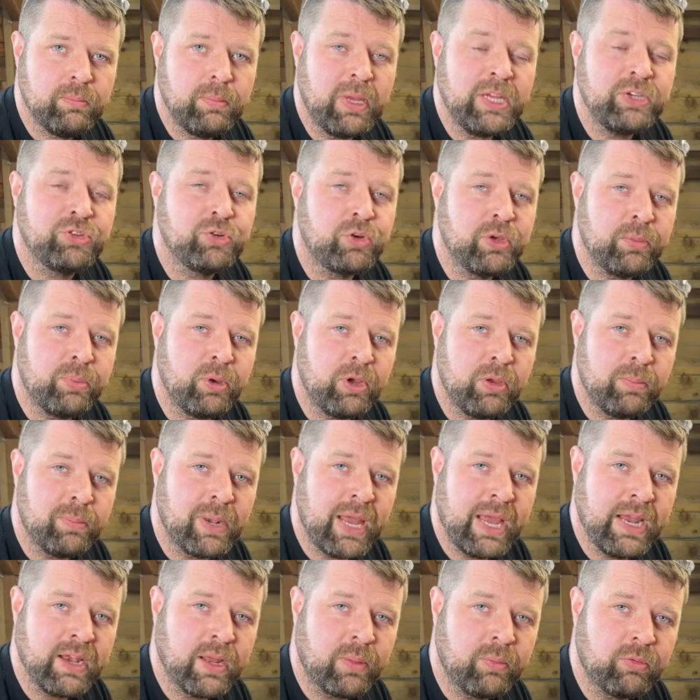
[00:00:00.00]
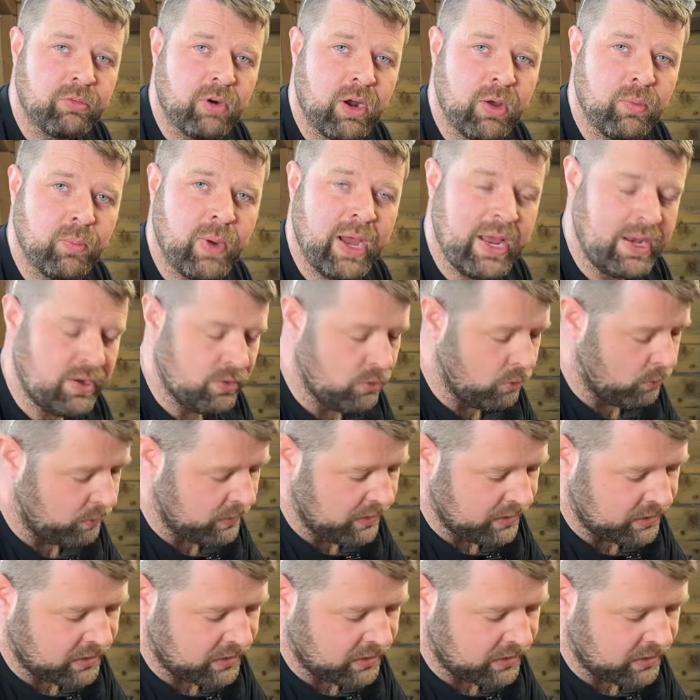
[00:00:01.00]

Make sure you put your blade up the right way. Normally